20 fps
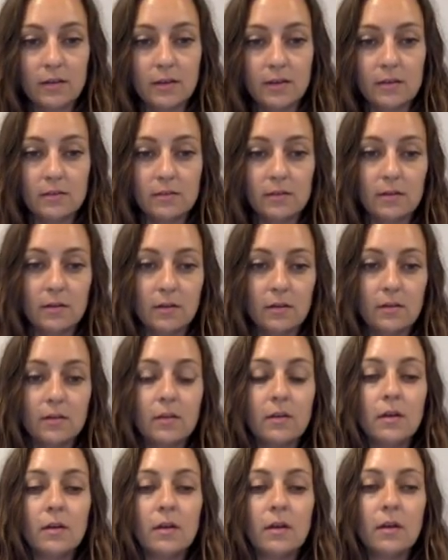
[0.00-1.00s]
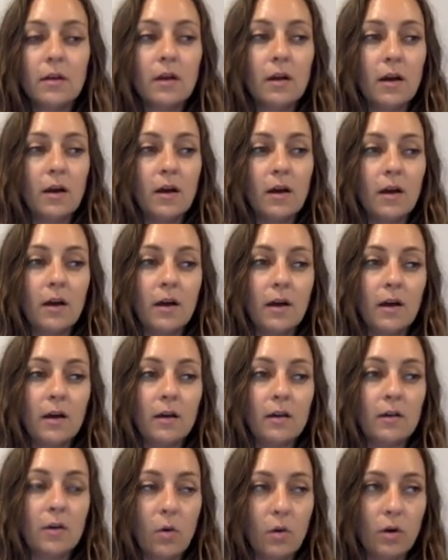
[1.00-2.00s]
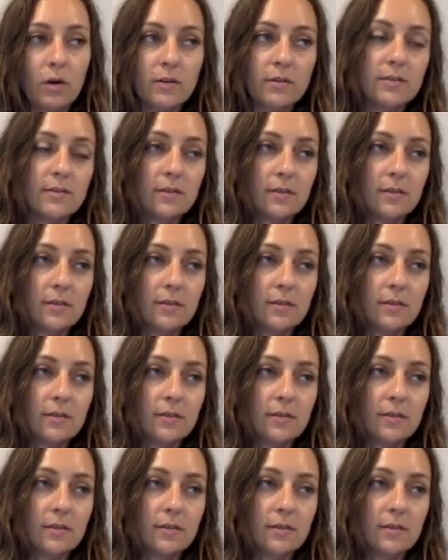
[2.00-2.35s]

Is it a course?